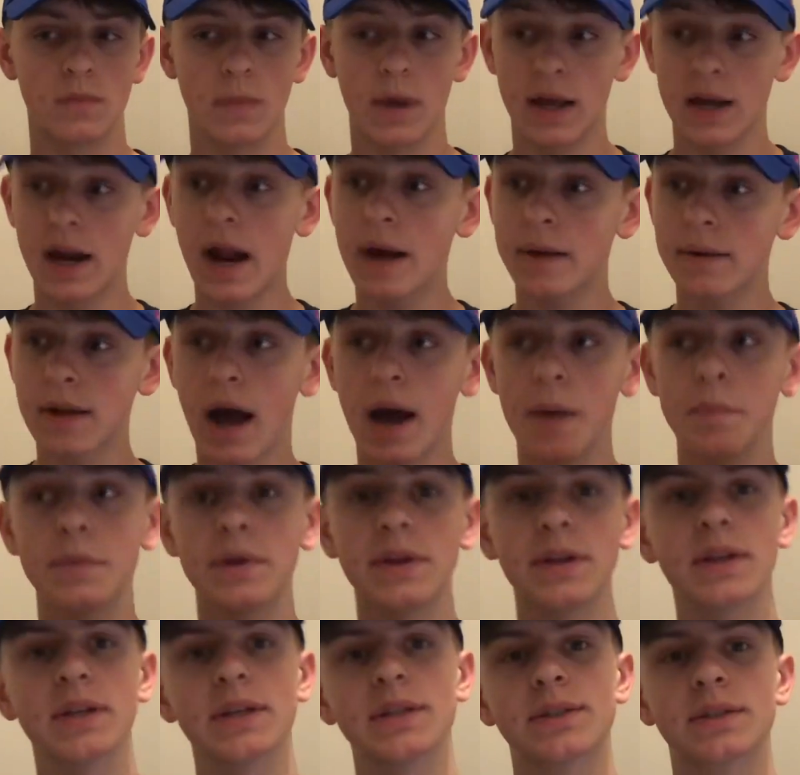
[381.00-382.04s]
And I
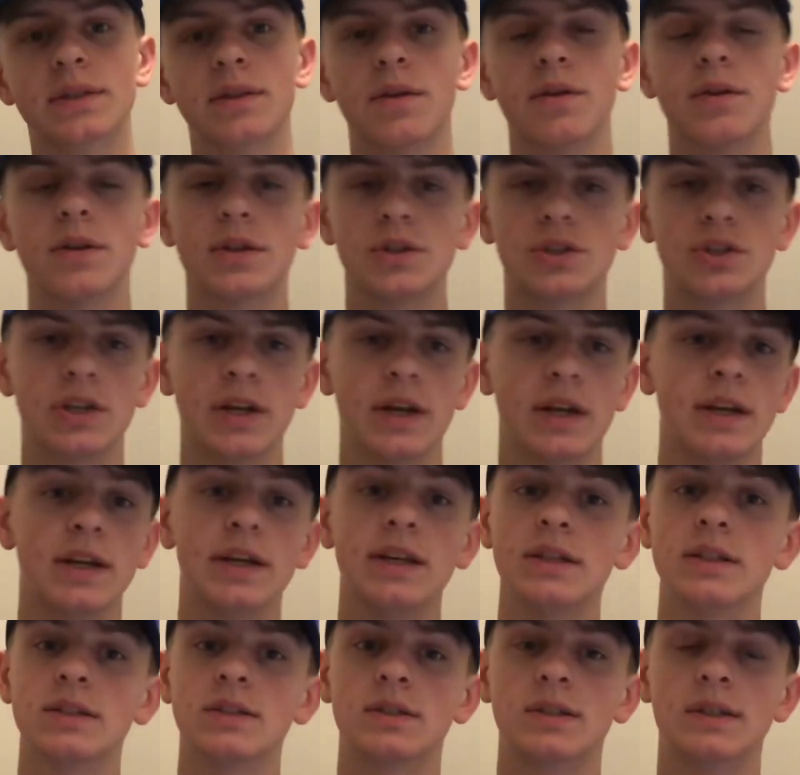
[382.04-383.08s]
mean this legit.
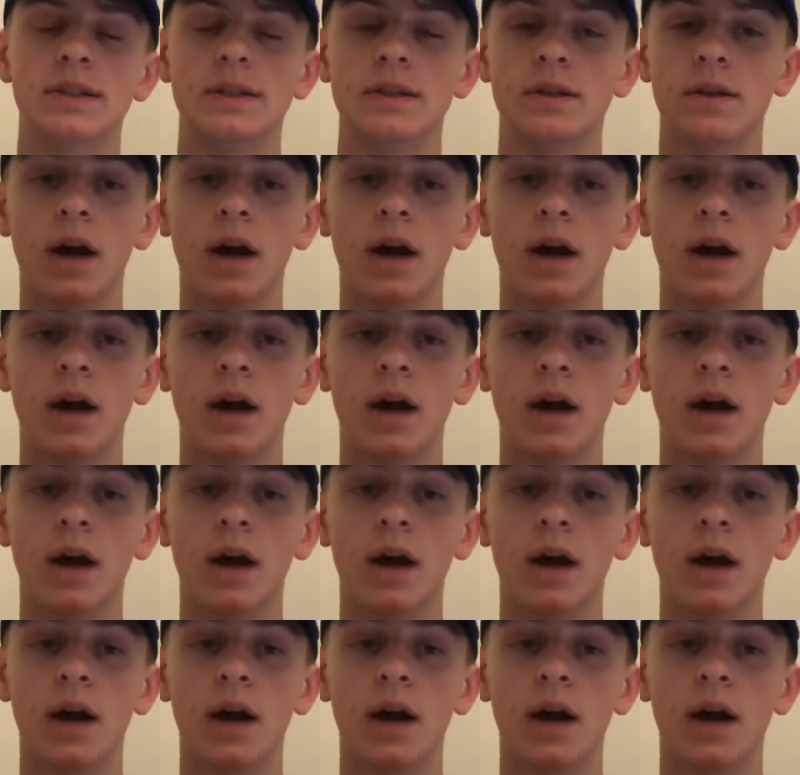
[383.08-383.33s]
He's